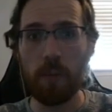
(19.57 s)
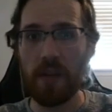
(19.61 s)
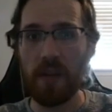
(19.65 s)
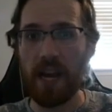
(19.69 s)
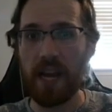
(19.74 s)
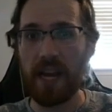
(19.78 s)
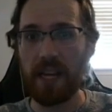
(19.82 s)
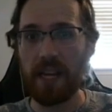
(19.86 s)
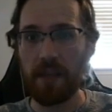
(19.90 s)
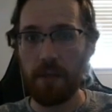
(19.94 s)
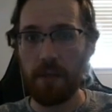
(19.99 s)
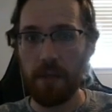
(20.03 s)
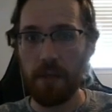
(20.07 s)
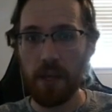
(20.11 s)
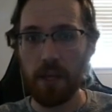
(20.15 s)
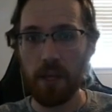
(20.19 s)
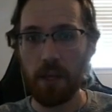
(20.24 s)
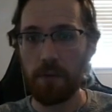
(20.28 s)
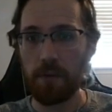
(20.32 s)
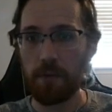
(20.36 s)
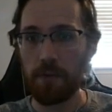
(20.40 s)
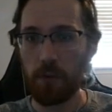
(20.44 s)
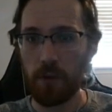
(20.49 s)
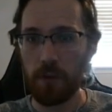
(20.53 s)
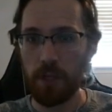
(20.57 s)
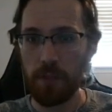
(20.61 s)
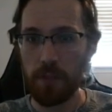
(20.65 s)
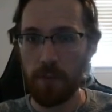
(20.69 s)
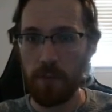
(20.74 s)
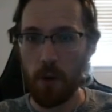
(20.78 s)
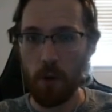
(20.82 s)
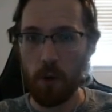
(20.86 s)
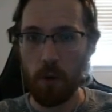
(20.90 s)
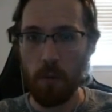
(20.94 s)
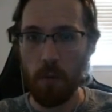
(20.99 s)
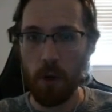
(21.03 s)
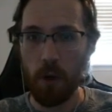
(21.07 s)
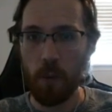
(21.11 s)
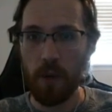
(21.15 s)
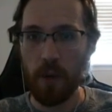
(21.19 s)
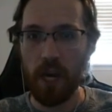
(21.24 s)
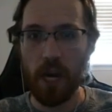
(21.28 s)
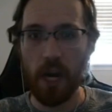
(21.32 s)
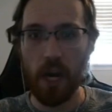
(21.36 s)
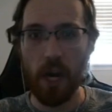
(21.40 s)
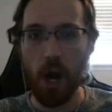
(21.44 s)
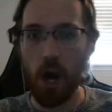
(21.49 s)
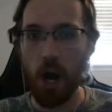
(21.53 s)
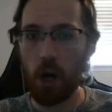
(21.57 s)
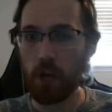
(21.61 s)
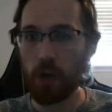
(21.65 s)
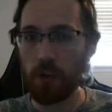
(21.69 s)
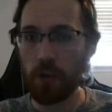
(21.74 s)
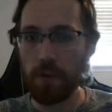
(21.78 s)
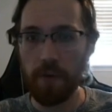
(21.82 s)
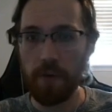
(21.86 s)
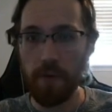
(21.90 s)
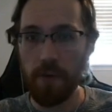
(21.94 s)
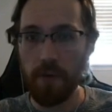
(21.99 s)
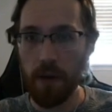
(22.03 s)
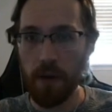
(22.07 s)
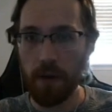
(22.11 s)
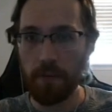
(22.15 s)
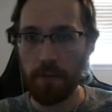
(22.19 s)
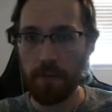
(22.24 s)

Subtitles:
that I can think of for these Pokemon. We got all the Vivillon